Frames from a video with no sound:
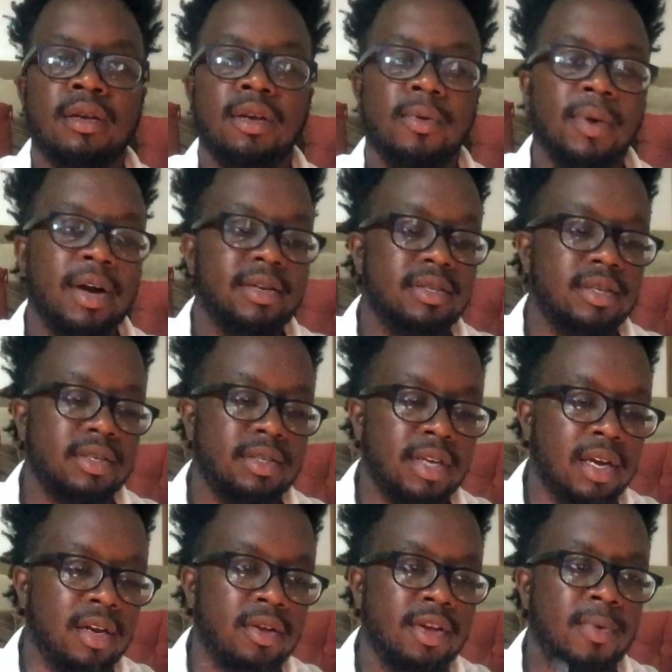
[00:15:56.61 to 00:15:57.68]
You watch this
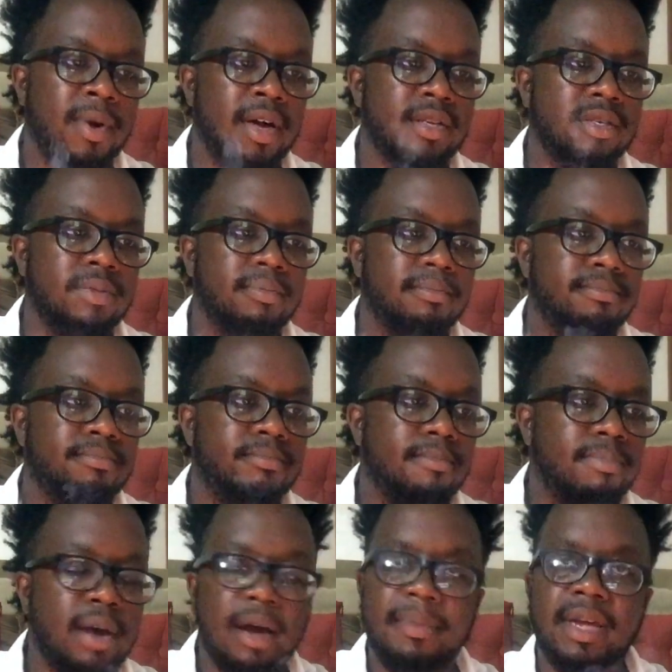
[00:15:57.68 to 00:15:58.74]
channel, you watch
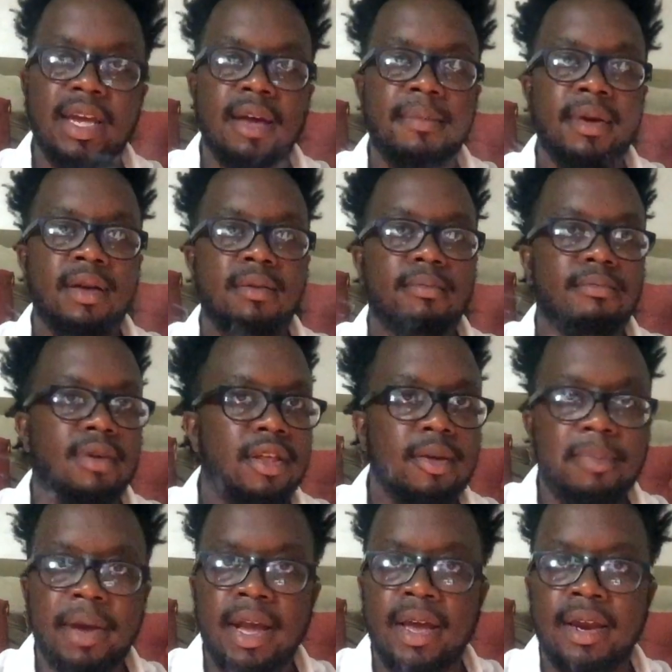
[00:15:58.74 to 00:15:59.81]
Bobby Hemmett,
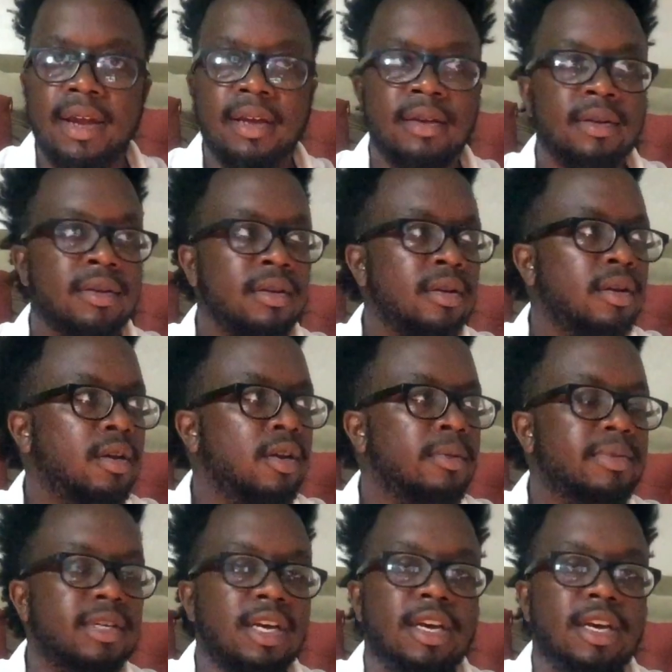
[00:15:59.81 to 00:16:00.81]
Brother Panic, you know what I'm